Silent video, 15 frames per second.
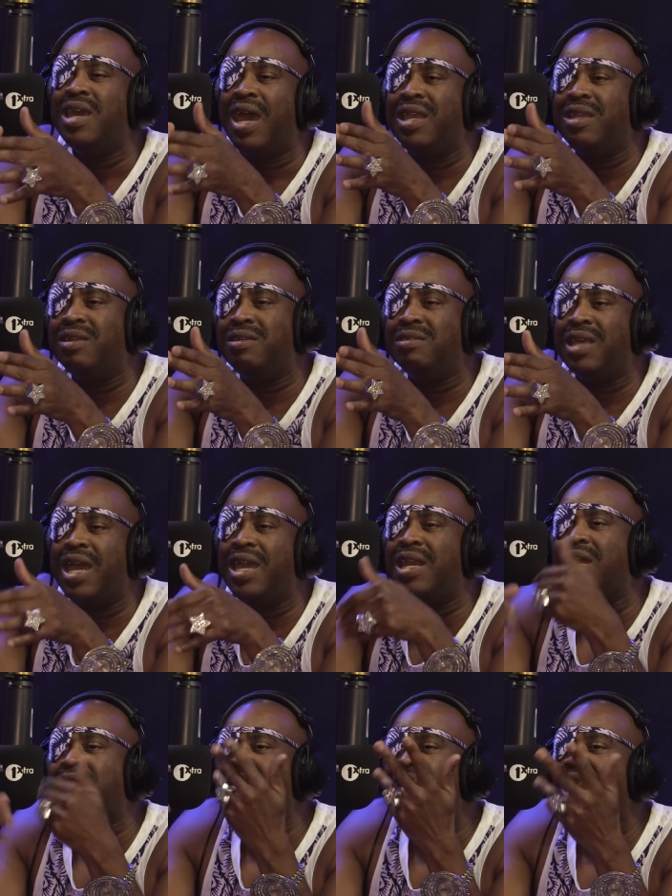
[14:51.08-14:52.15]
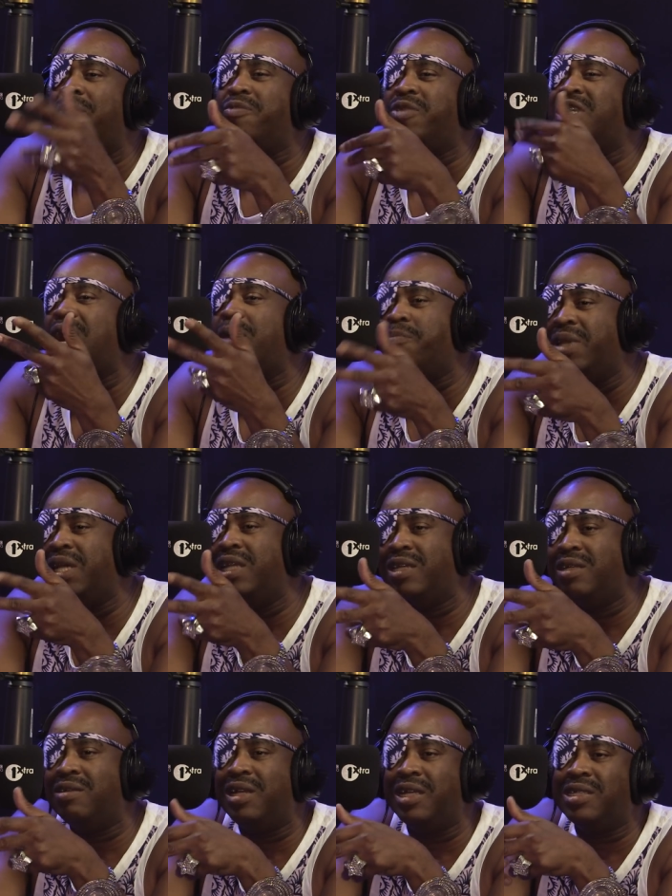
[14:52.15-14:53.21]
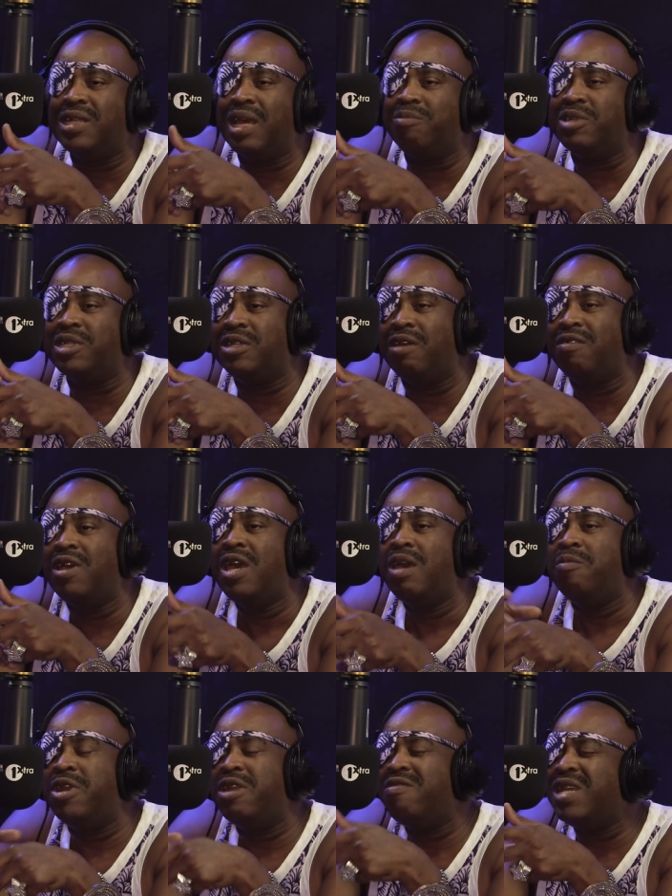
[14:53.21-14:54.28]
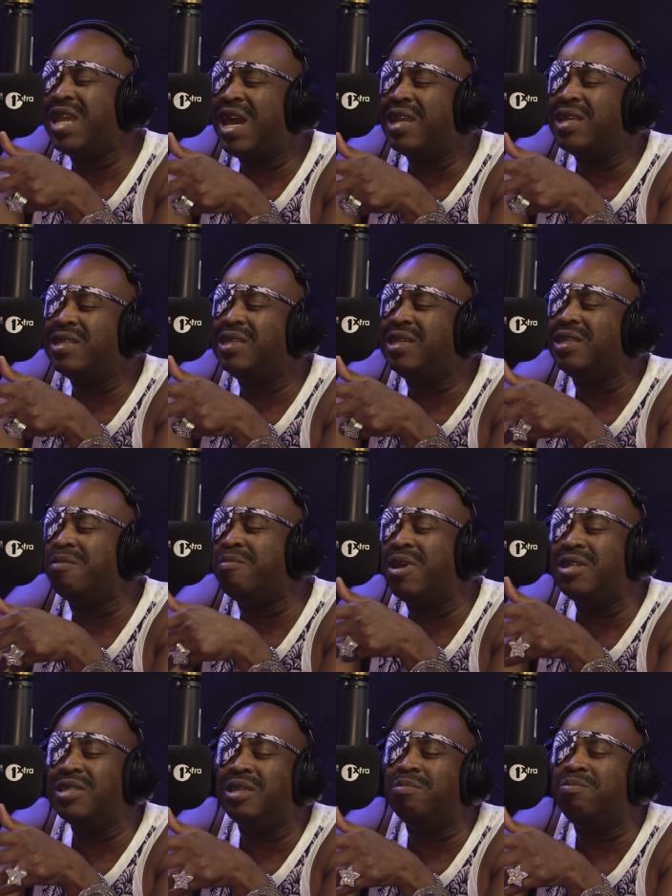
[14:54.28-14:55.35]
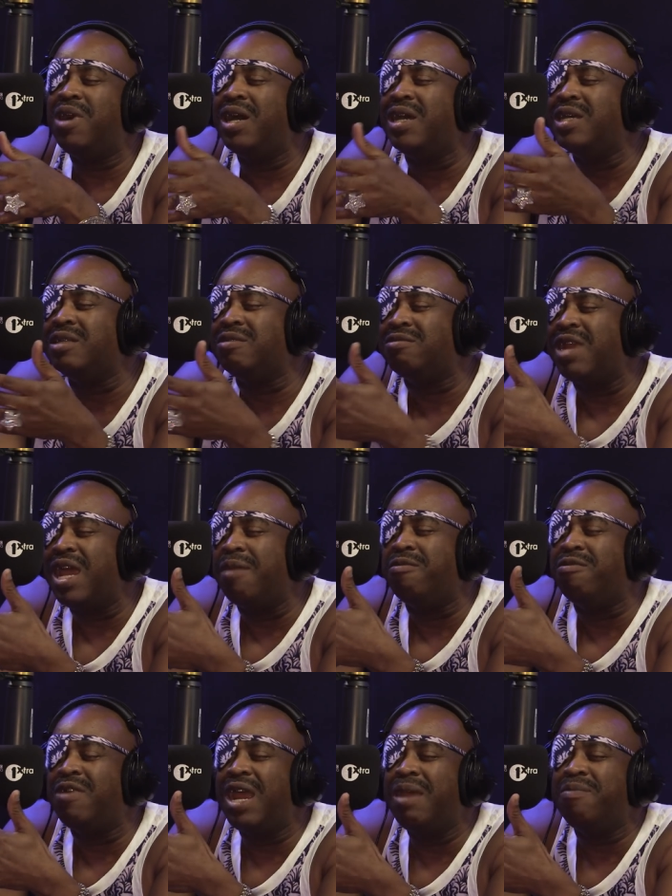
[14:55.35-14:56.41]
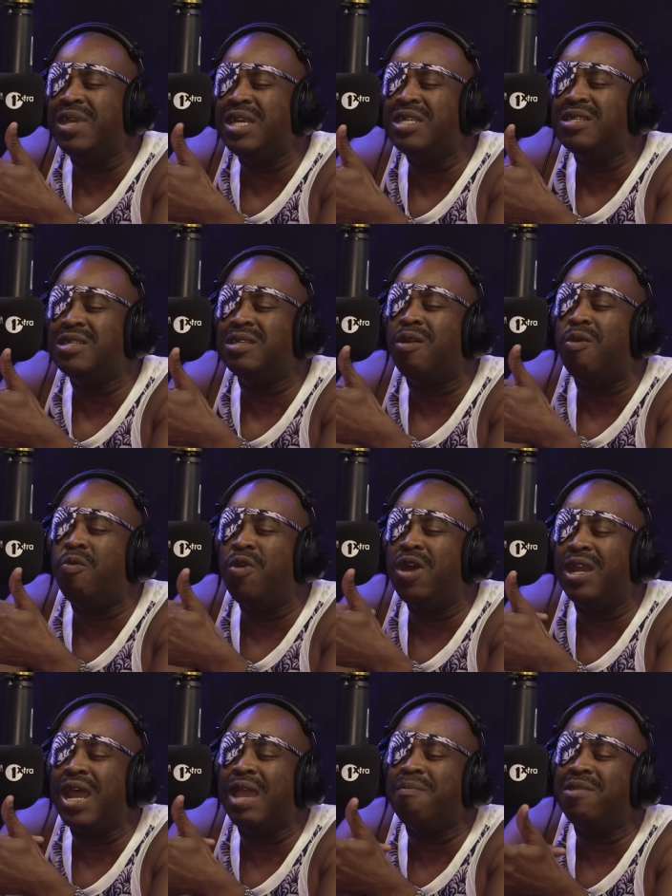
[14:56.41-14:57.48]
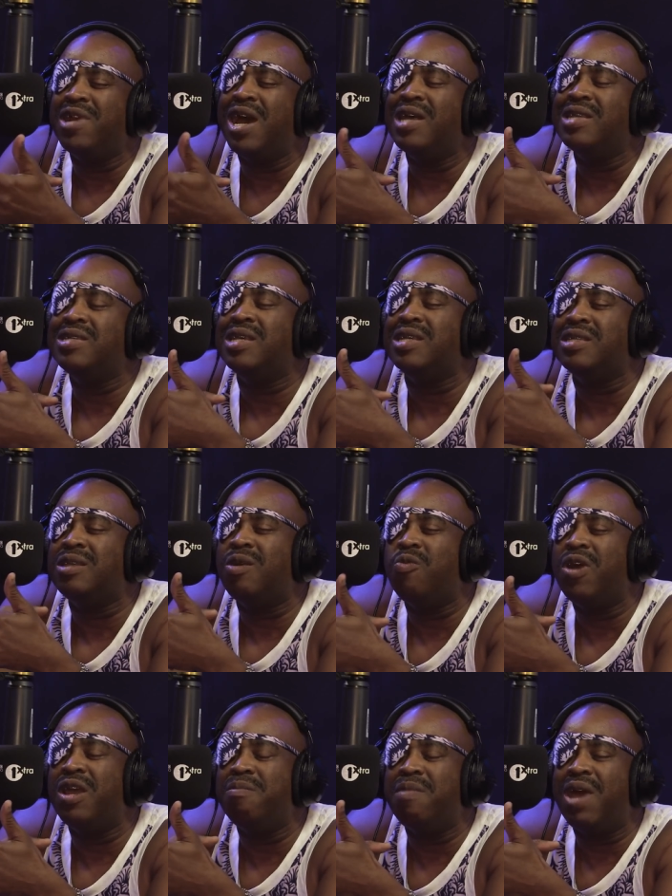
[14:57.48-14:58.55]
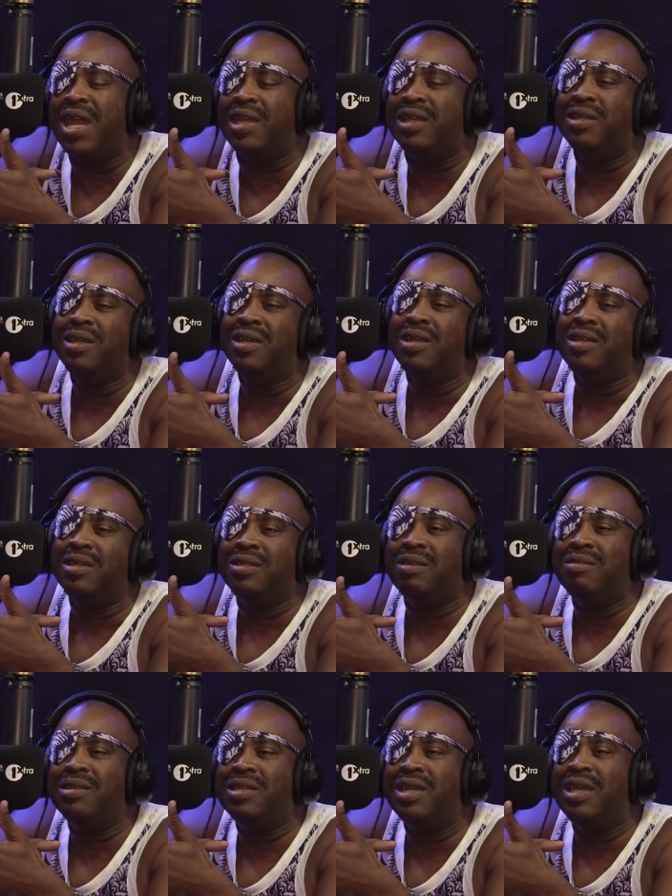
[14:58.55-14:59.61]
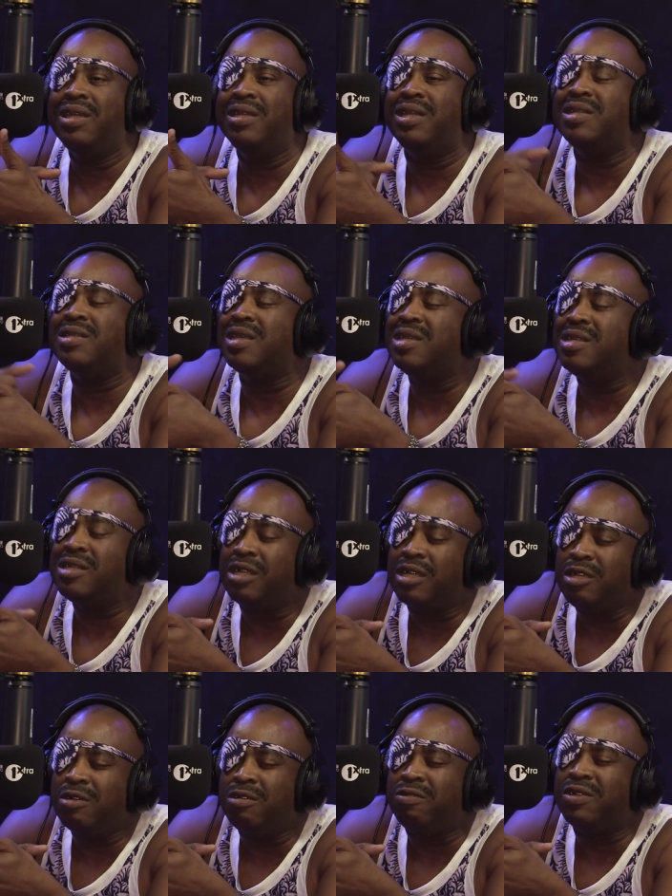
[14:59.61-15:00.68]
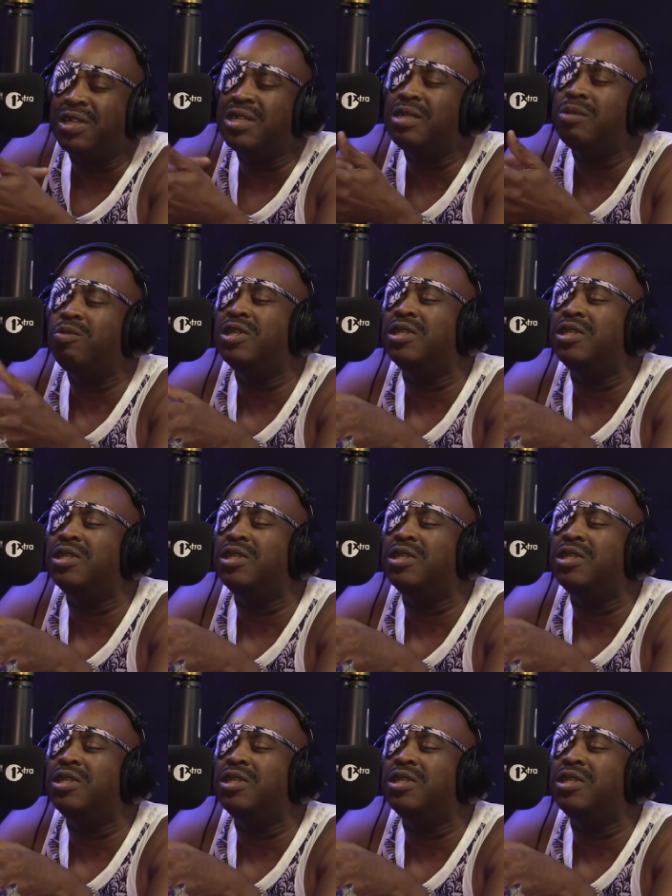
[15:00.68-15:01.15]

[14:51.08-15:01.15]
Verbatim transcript: and you know, and a top top billing and all this type of stuff. But in reality, the melting pot is rap. Rap is the one, like Manas says, the one mic. So I'm saying this is the youth. This is what